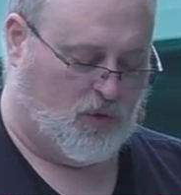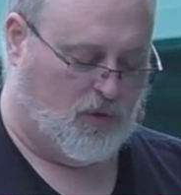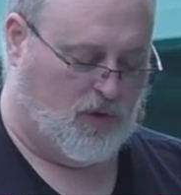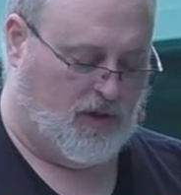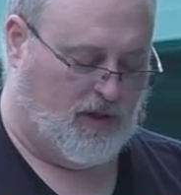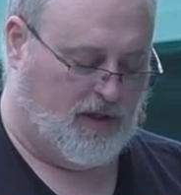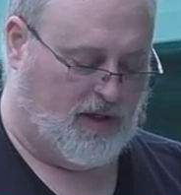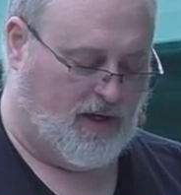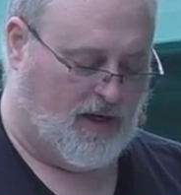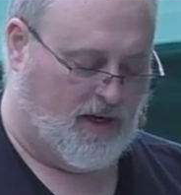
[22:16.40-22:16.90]
it's
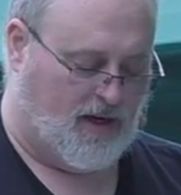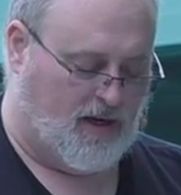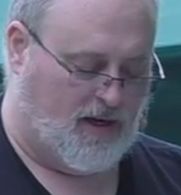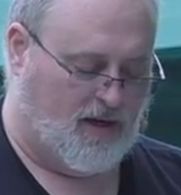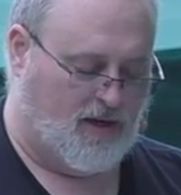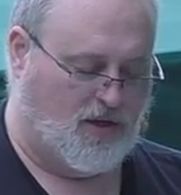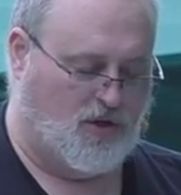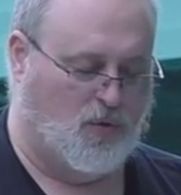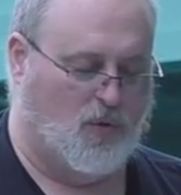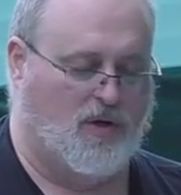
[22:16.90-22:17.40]
time for me
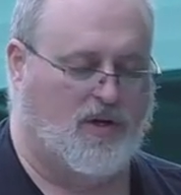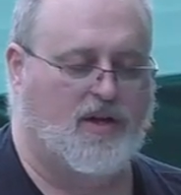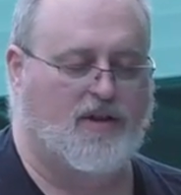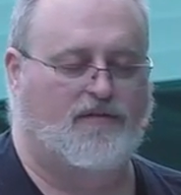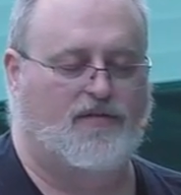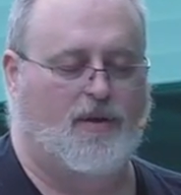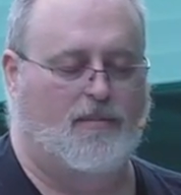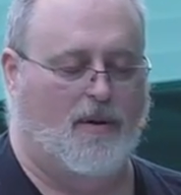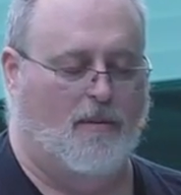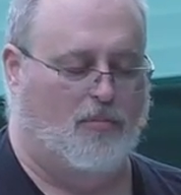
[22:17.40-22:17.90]
to
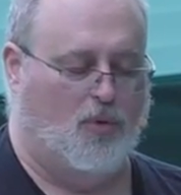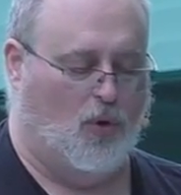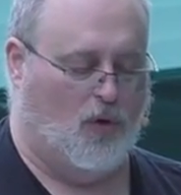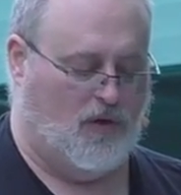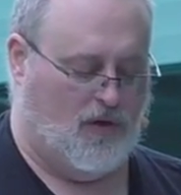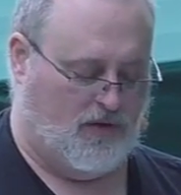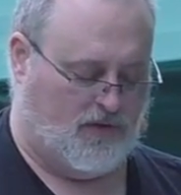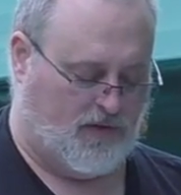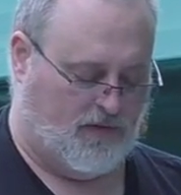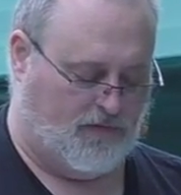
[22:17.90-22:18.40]
identify publicly.
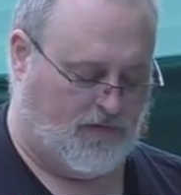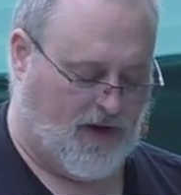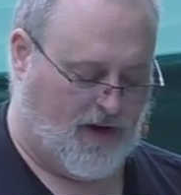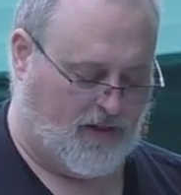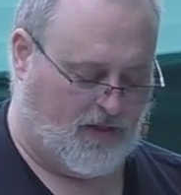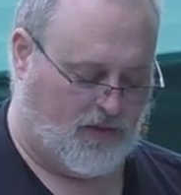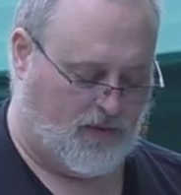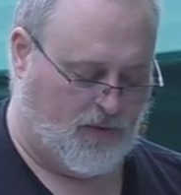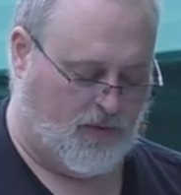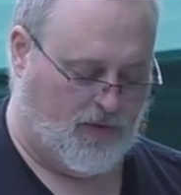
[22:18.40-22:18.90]
I
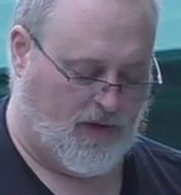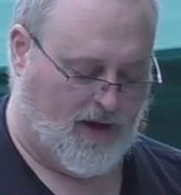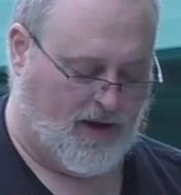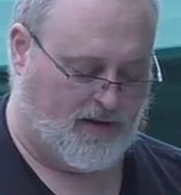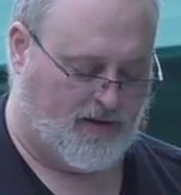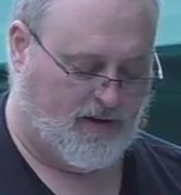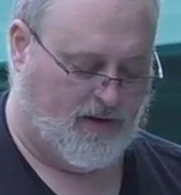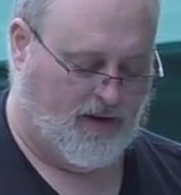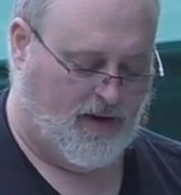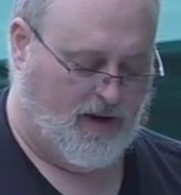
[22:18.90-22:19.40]
am
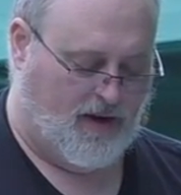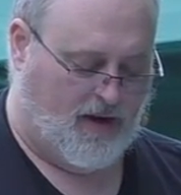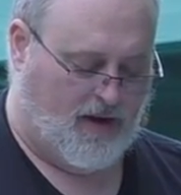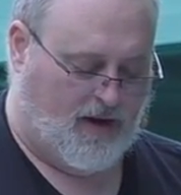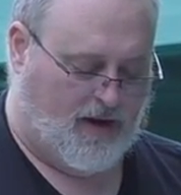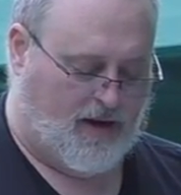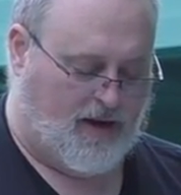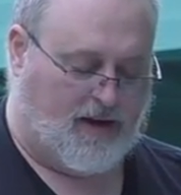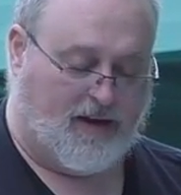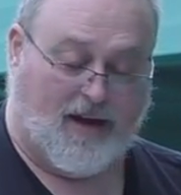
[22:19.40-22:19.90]
a follower
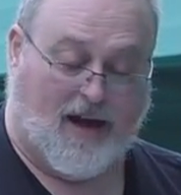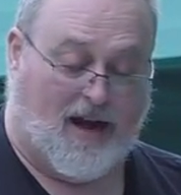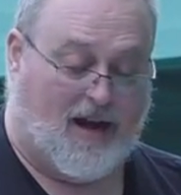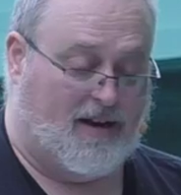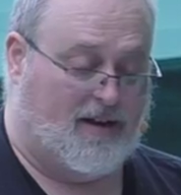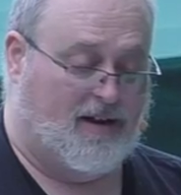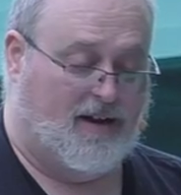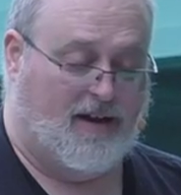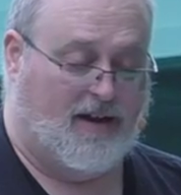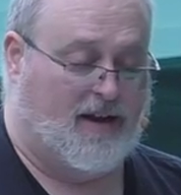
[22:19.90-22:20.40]
of
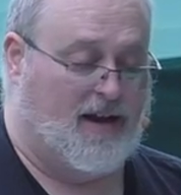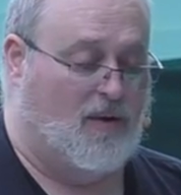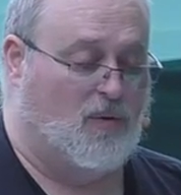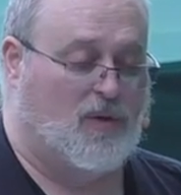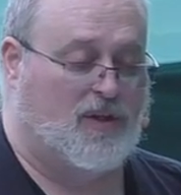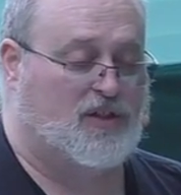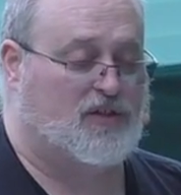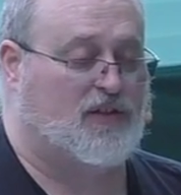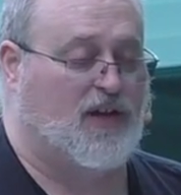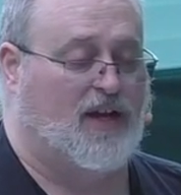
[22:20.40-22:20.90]
Jesus. And so,
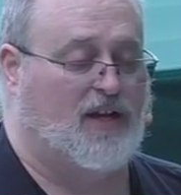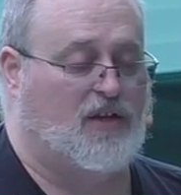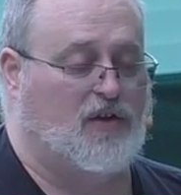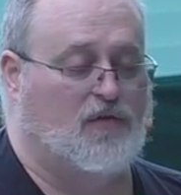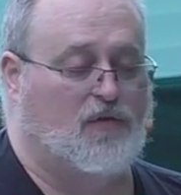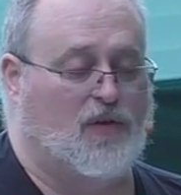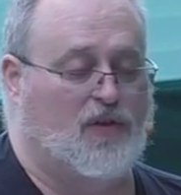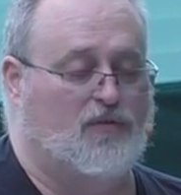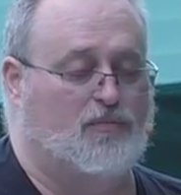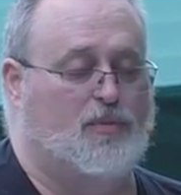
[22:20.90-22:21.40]
God,
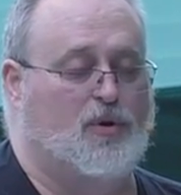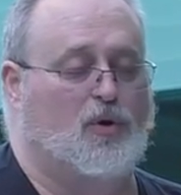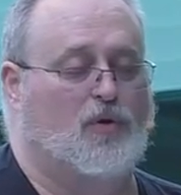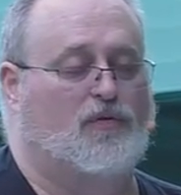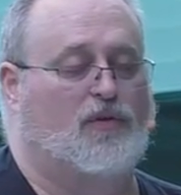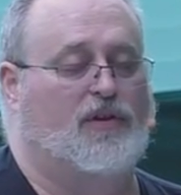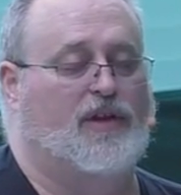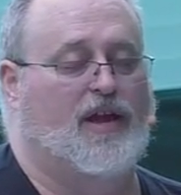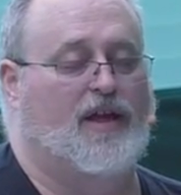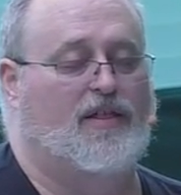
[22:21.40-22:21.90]
I
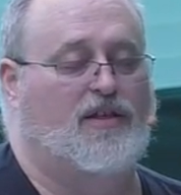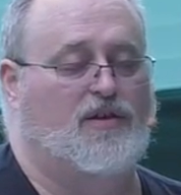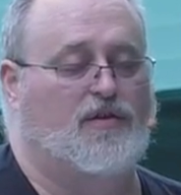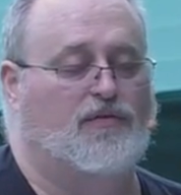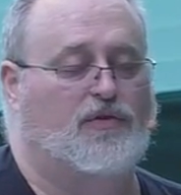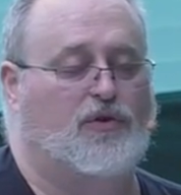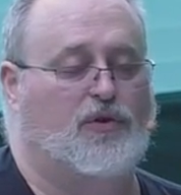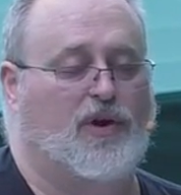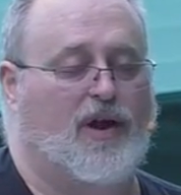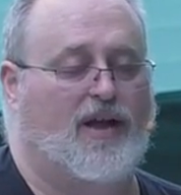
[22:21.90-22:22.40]
just pray for
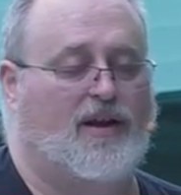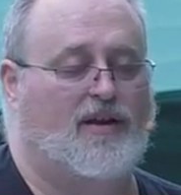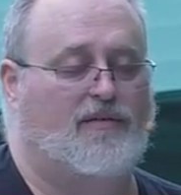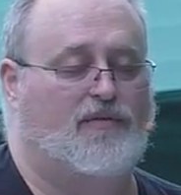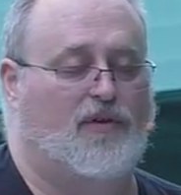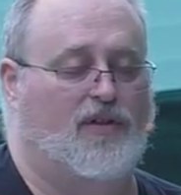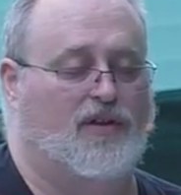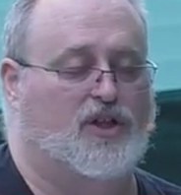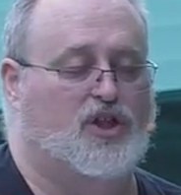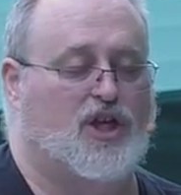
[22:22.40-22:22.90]
each and every
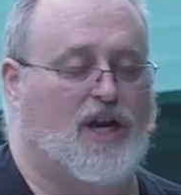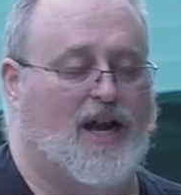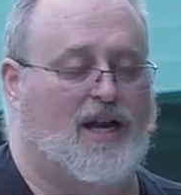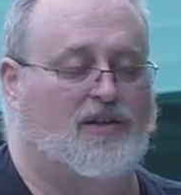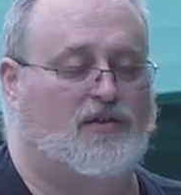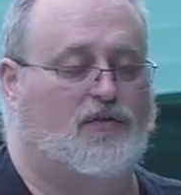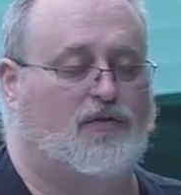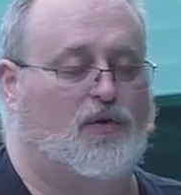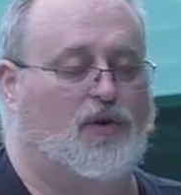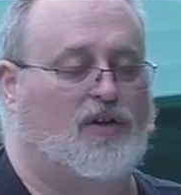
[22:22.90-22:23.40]
one
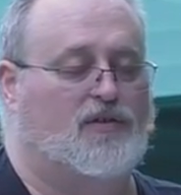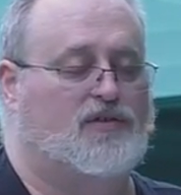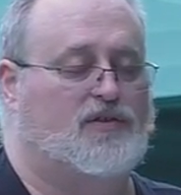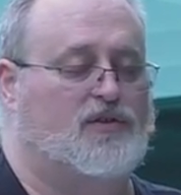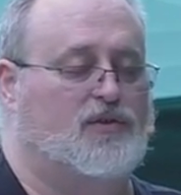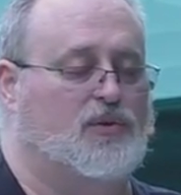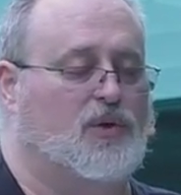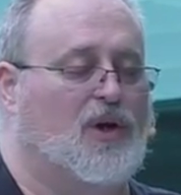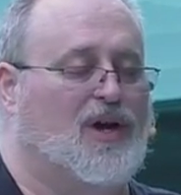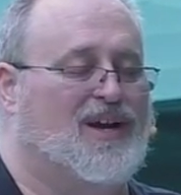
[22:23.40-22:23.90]
that is
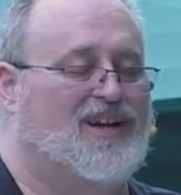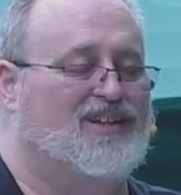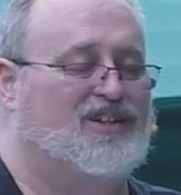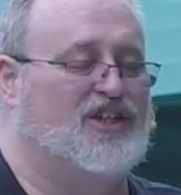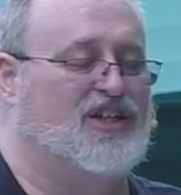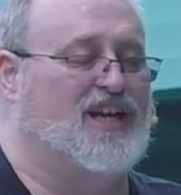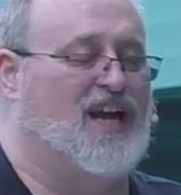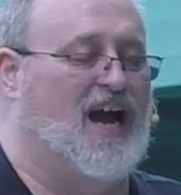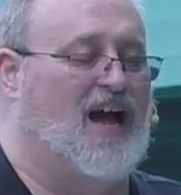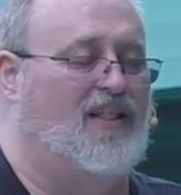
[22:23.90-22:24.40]
doing that,
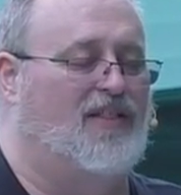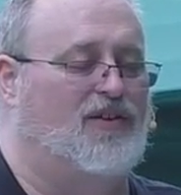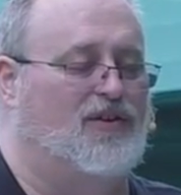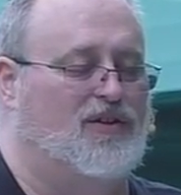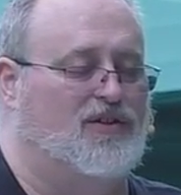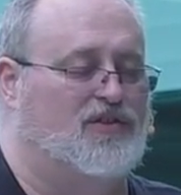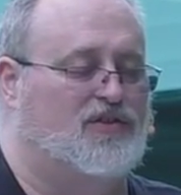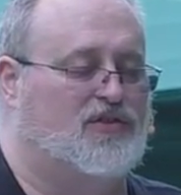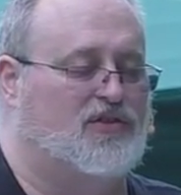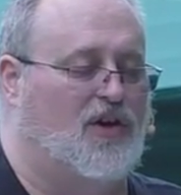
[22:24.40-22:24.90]
that you would be
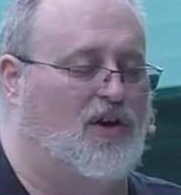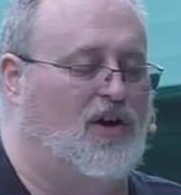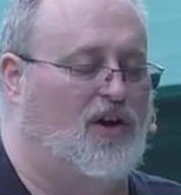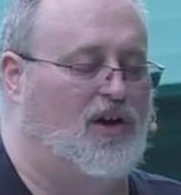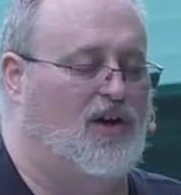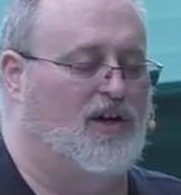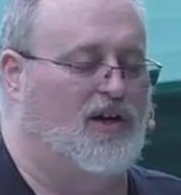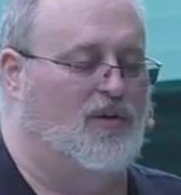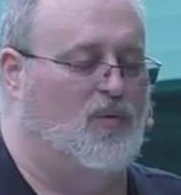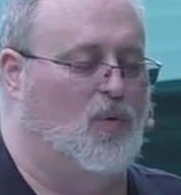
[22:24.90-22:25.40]
working in their
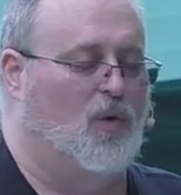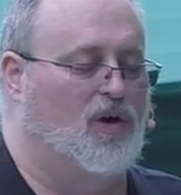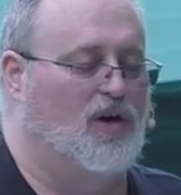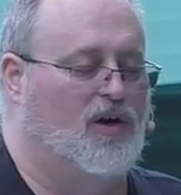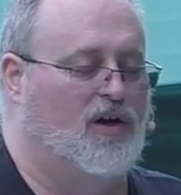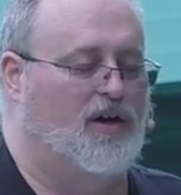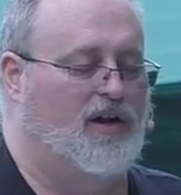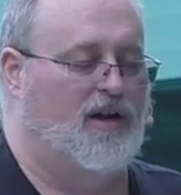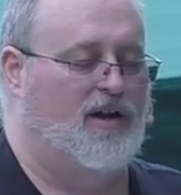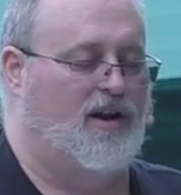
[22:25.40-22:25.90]
hearts,
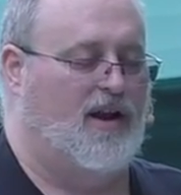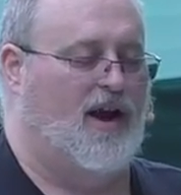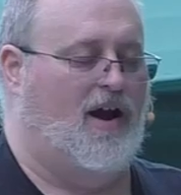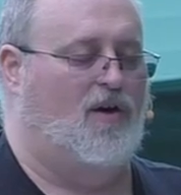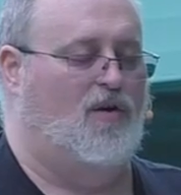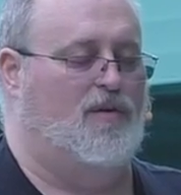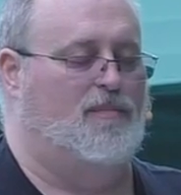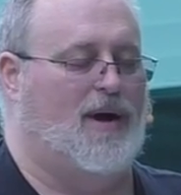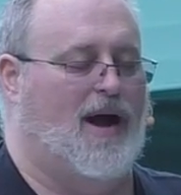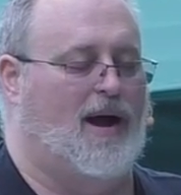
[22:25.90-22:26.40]
and
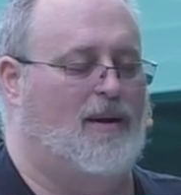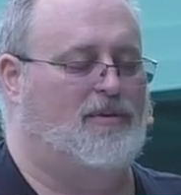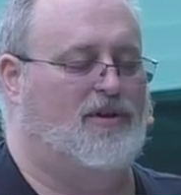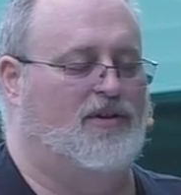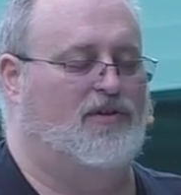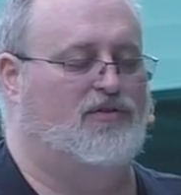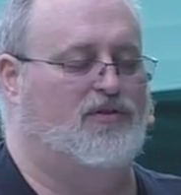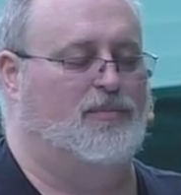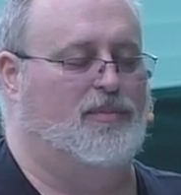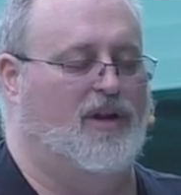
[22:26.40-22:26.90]
that
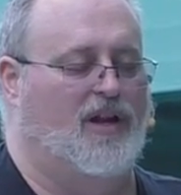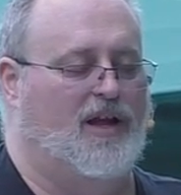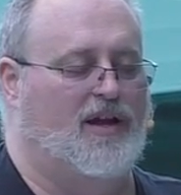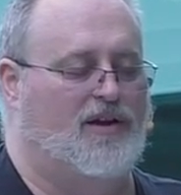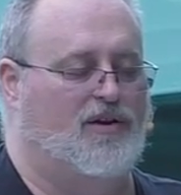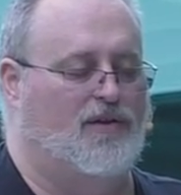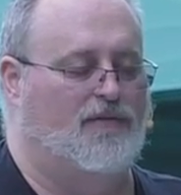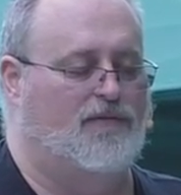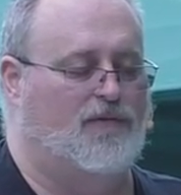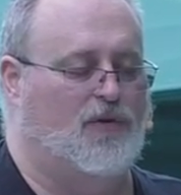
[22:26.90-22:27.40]
truly uh,
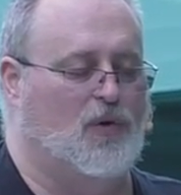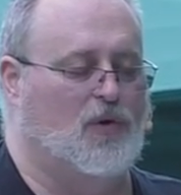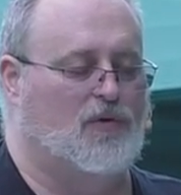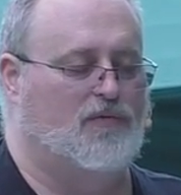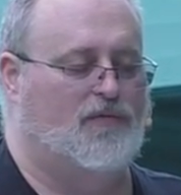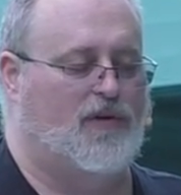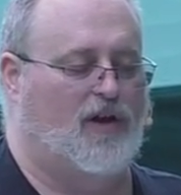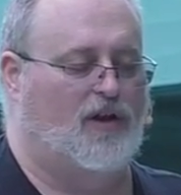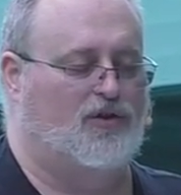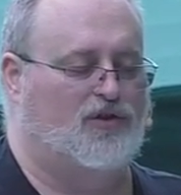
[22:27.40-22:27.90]
you would give
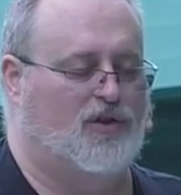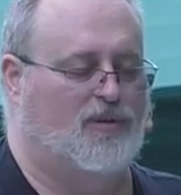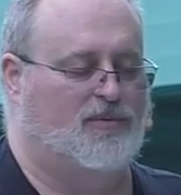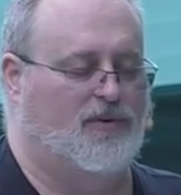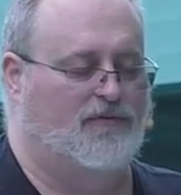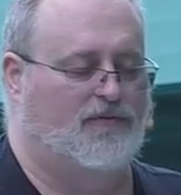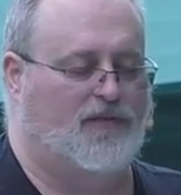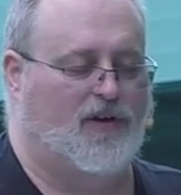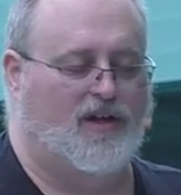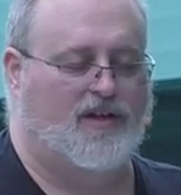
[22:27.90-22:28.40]
them a
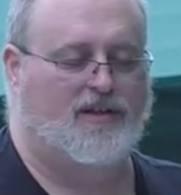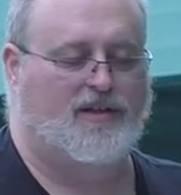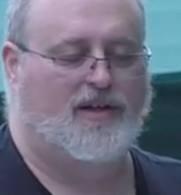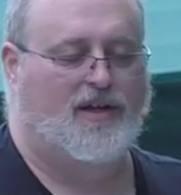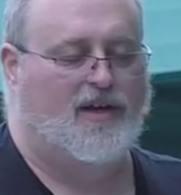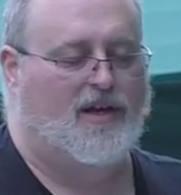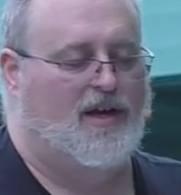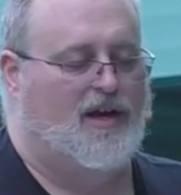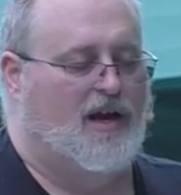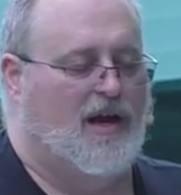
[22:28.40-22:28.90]
boldness of faith
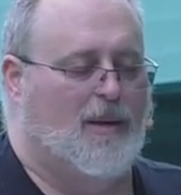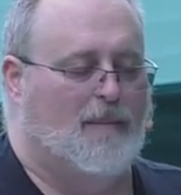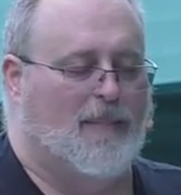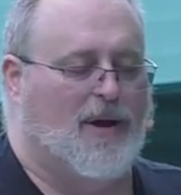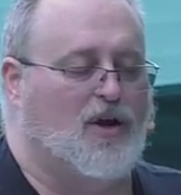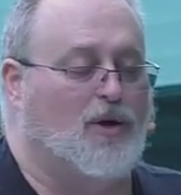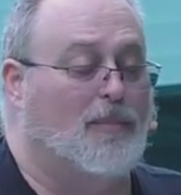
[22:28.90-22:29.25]
through that.